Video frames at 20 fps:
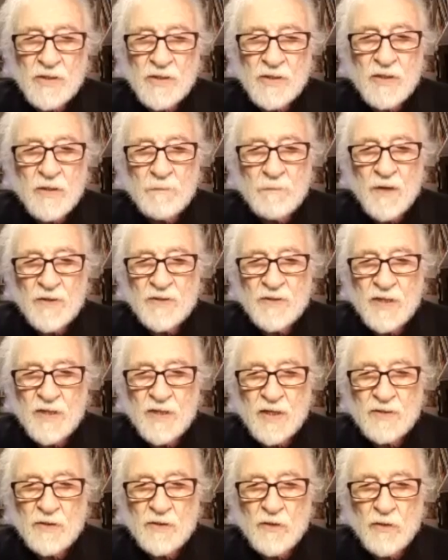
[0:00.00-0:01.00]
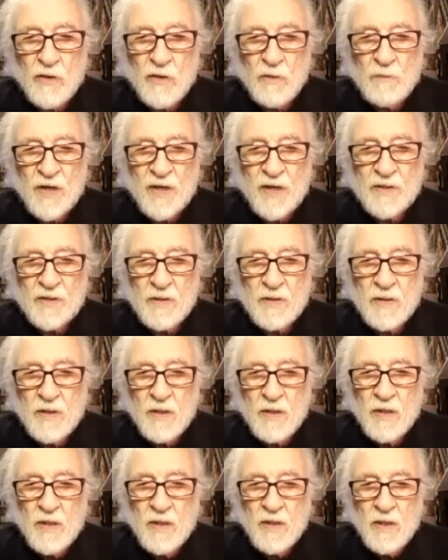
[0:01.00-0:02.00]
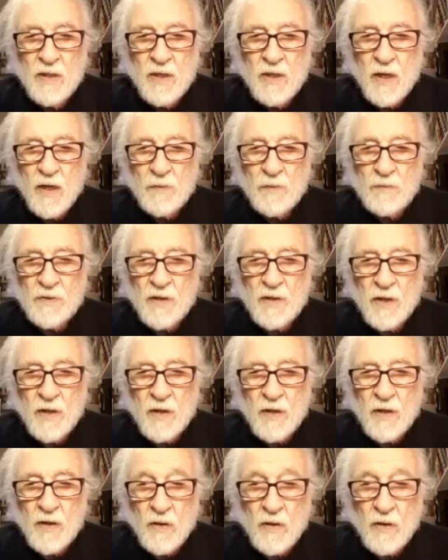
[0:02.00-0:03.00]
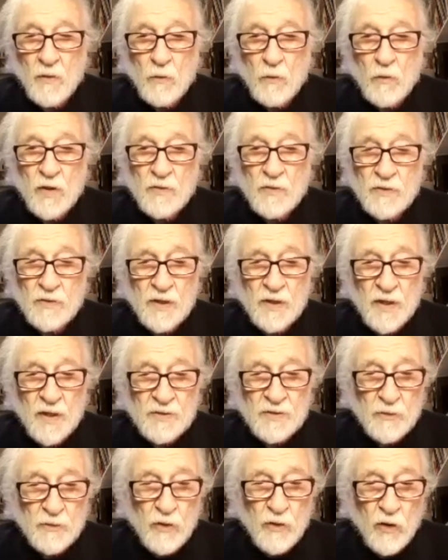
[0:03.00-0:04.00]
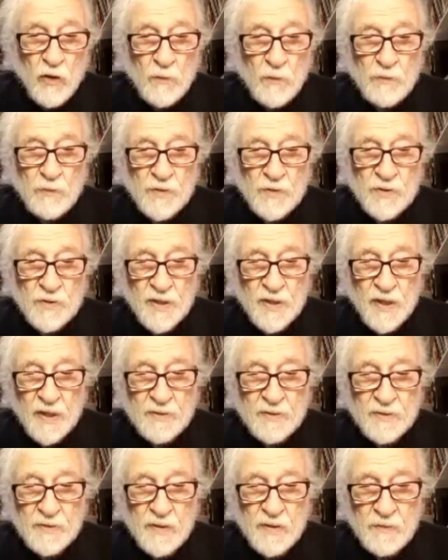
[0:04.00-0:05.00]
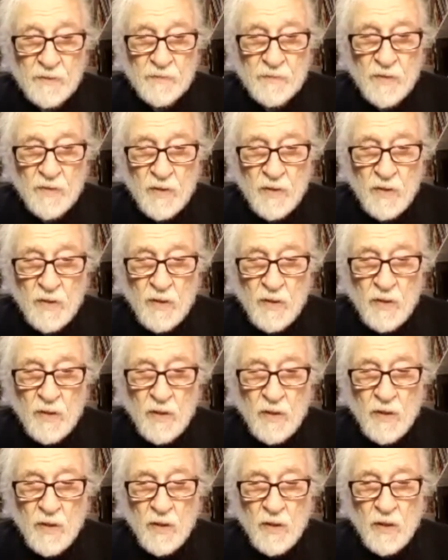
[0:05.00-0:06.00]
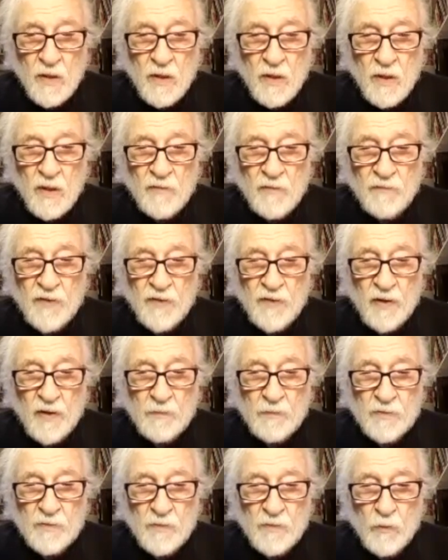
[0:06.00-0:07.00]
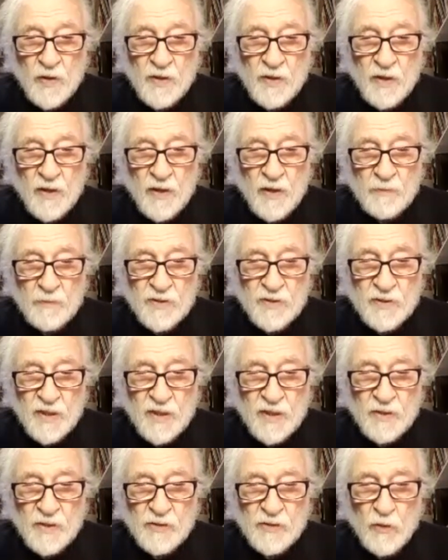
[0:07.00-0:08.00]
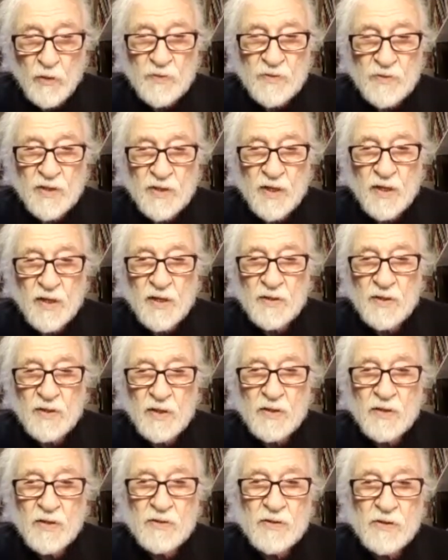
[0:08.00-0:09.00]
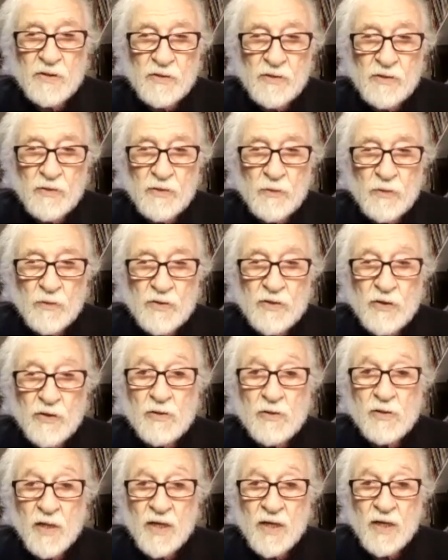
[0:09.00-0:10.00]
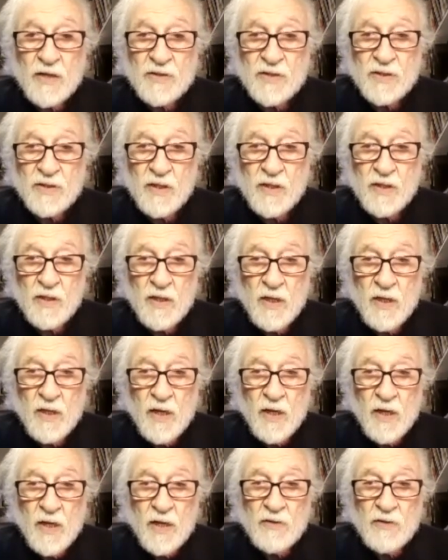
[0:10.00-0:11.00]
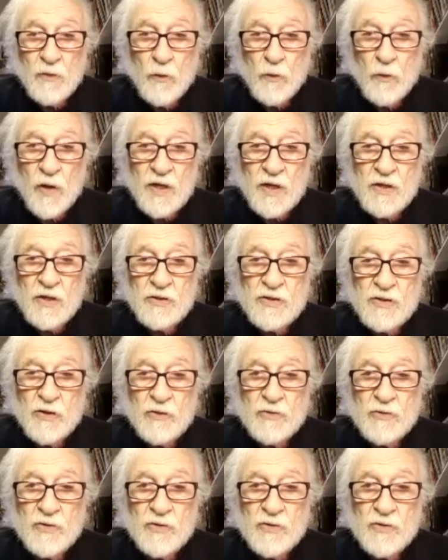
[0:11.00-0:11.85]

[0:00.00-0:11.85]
says it all, Matt. I mean, one thing I do hope is that if when Gable Stage opens again, they continue with Joe's legacy and the way he chose